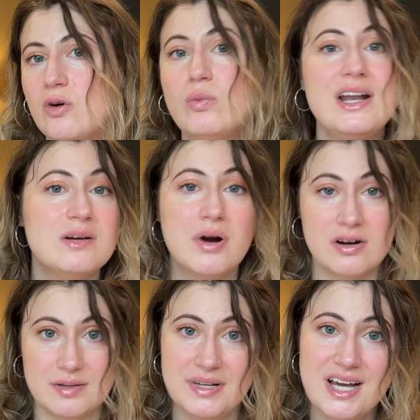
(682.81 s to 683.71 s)
wedding
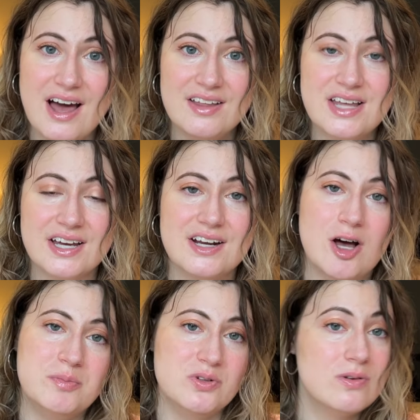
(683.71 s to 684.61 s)
party mini guide that can
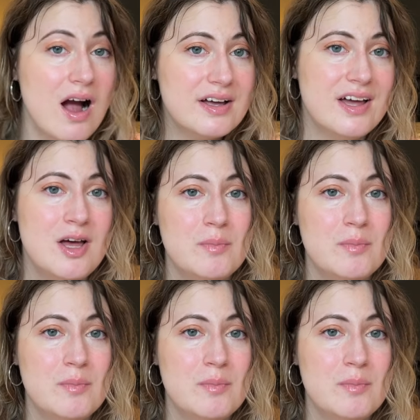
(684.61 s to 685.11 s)
help you rock